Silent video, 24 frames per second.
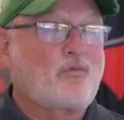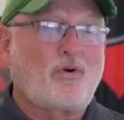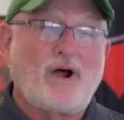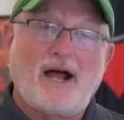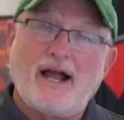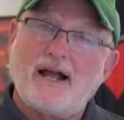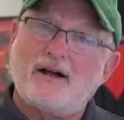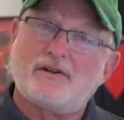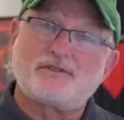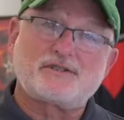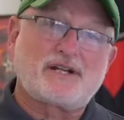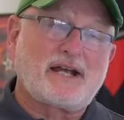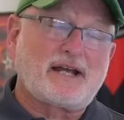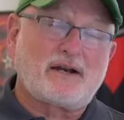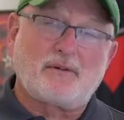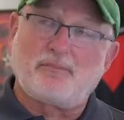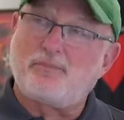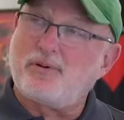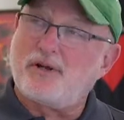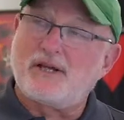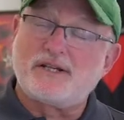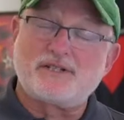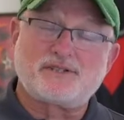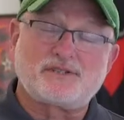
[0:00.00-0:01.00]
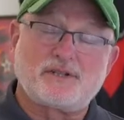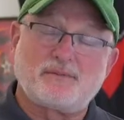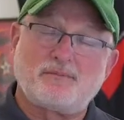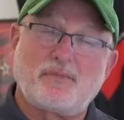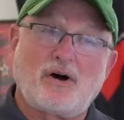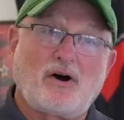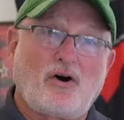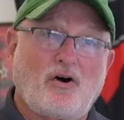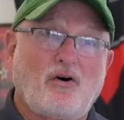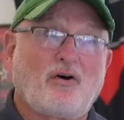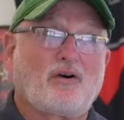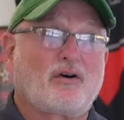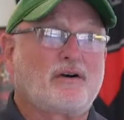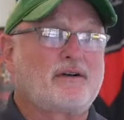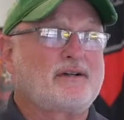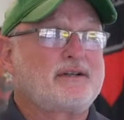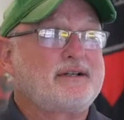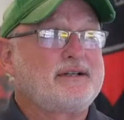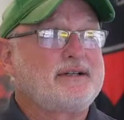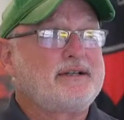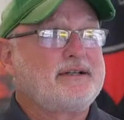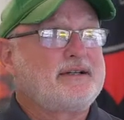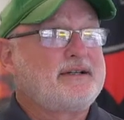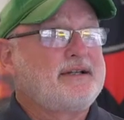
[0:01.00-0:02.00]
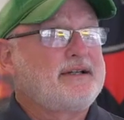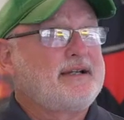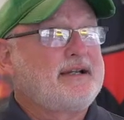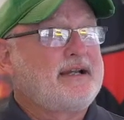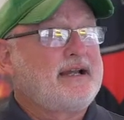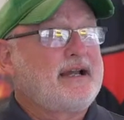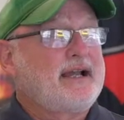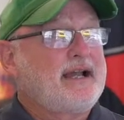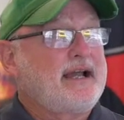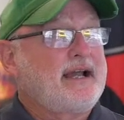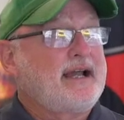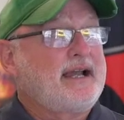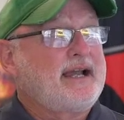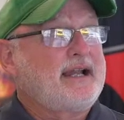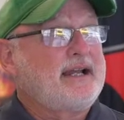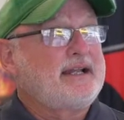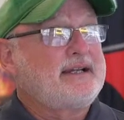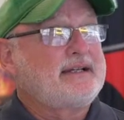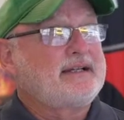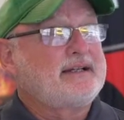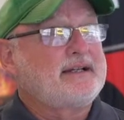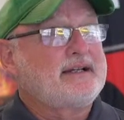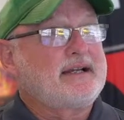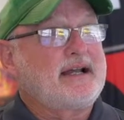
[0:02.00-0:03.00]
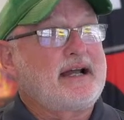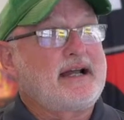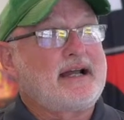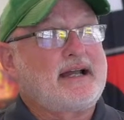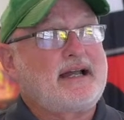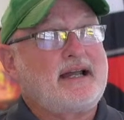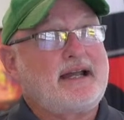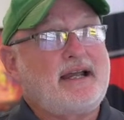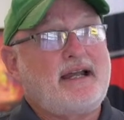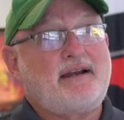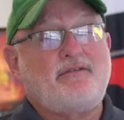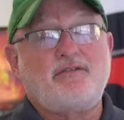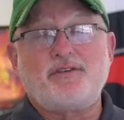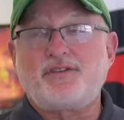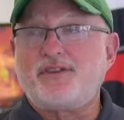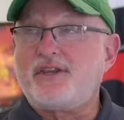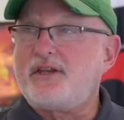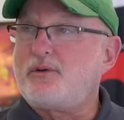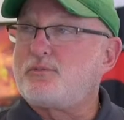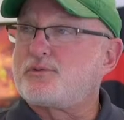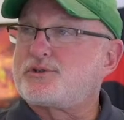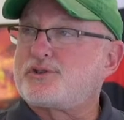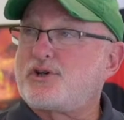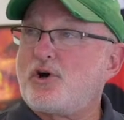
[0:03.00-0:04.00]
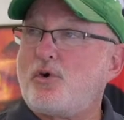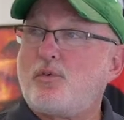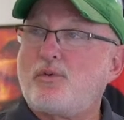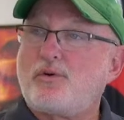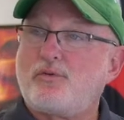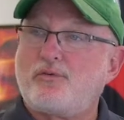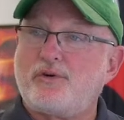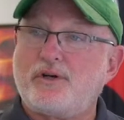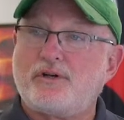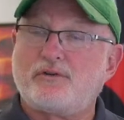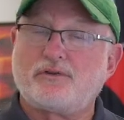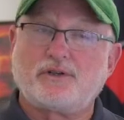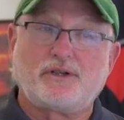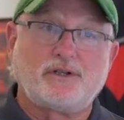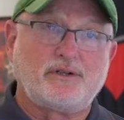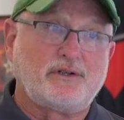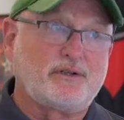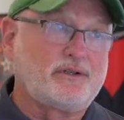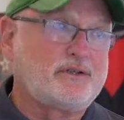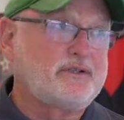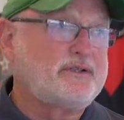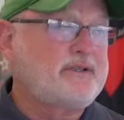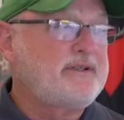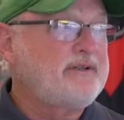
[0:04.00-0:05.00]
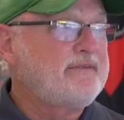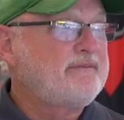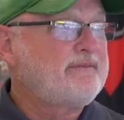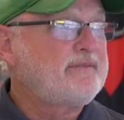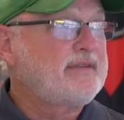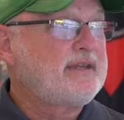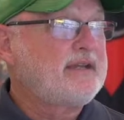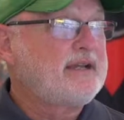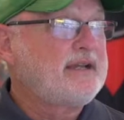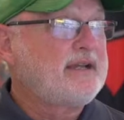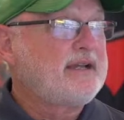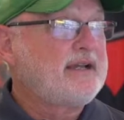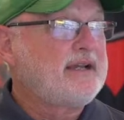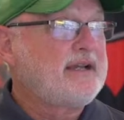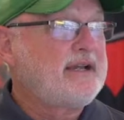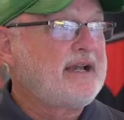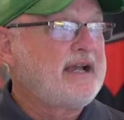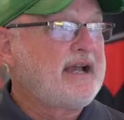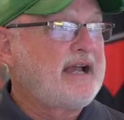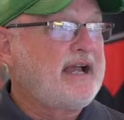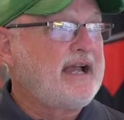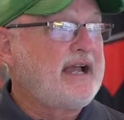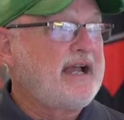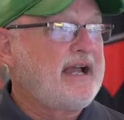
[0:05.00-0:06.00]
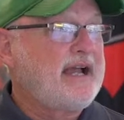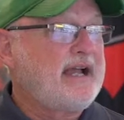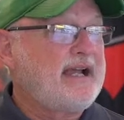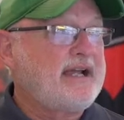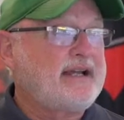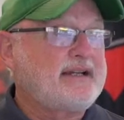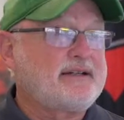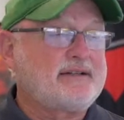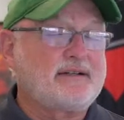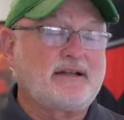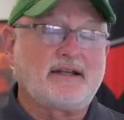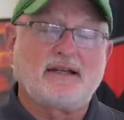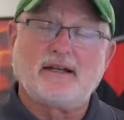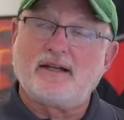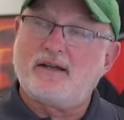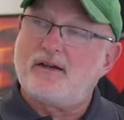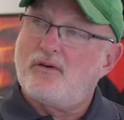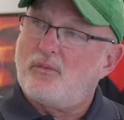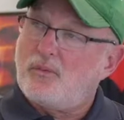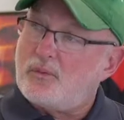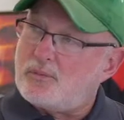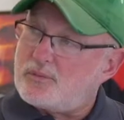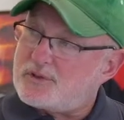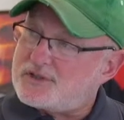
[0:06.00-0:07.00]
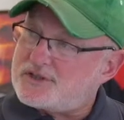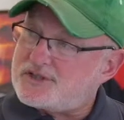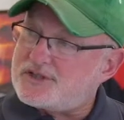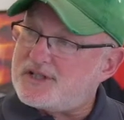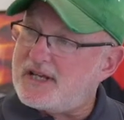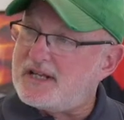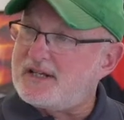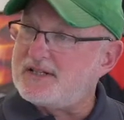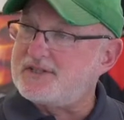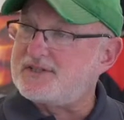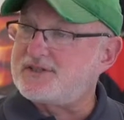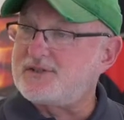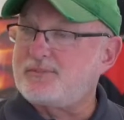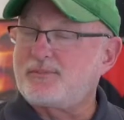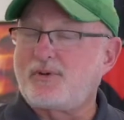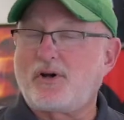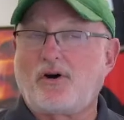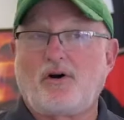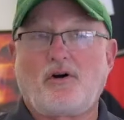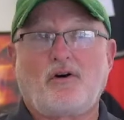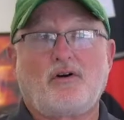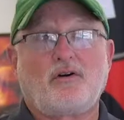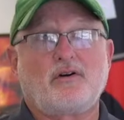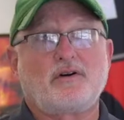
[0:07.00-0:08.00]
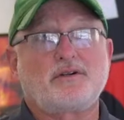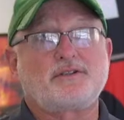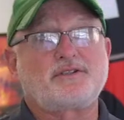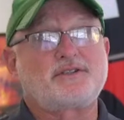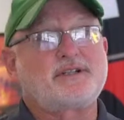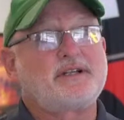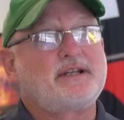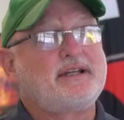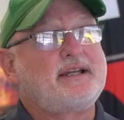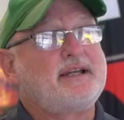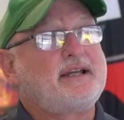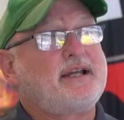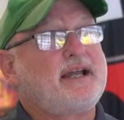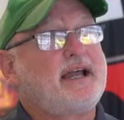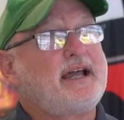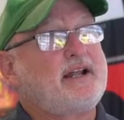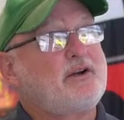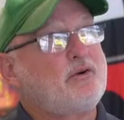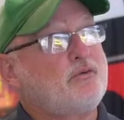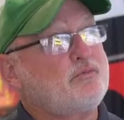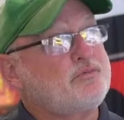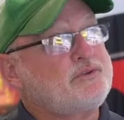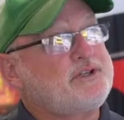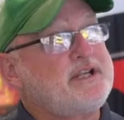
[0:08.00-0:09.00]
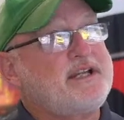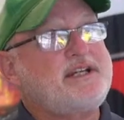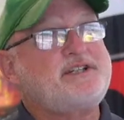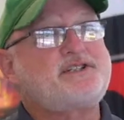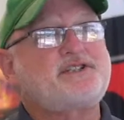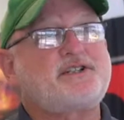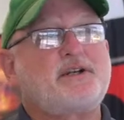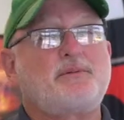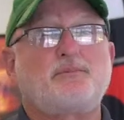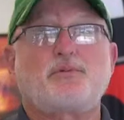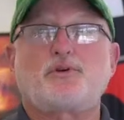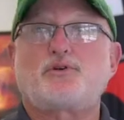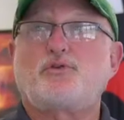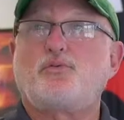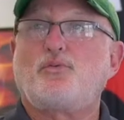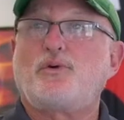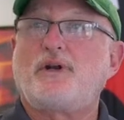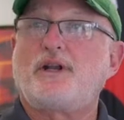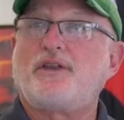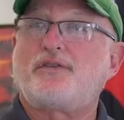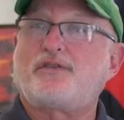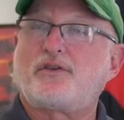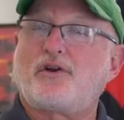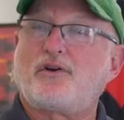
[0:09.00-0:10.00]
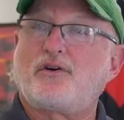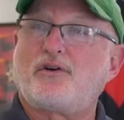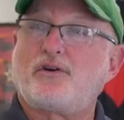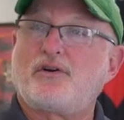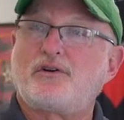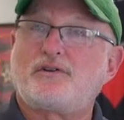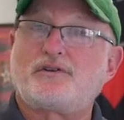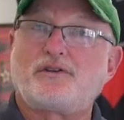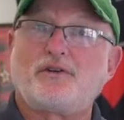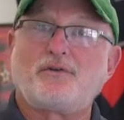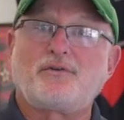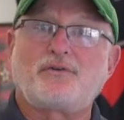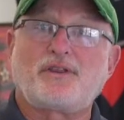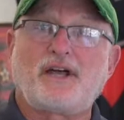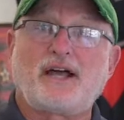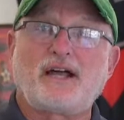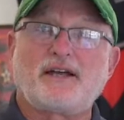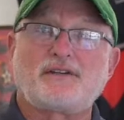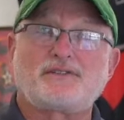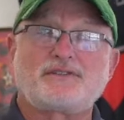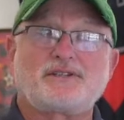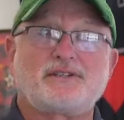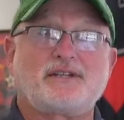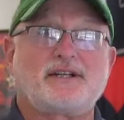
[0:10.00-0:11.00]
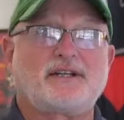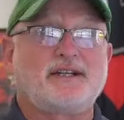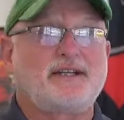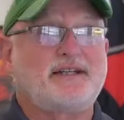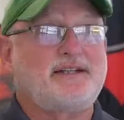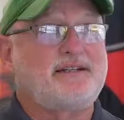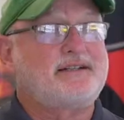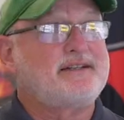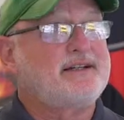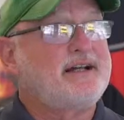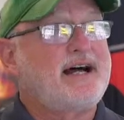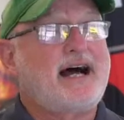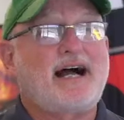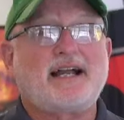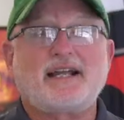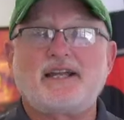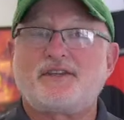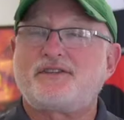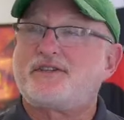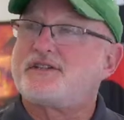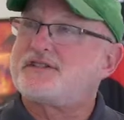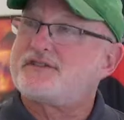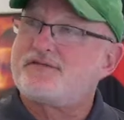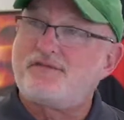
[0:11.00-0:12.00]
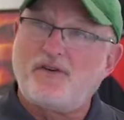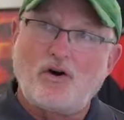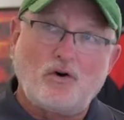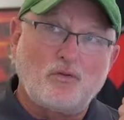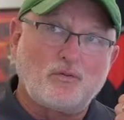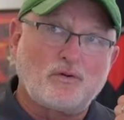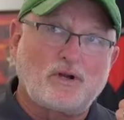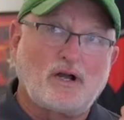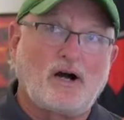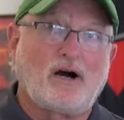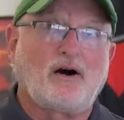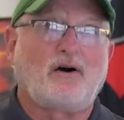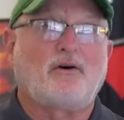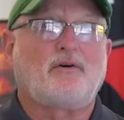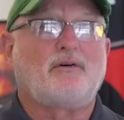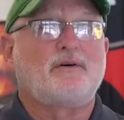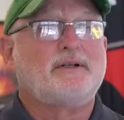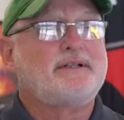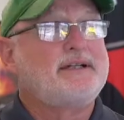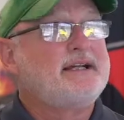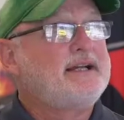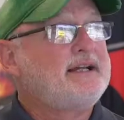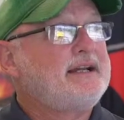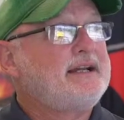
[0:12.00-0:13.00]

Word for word: Roush had a place in my heart. And everything was going real good, and we were selling some cars. And on December 23rd, 2008, I get this phone call.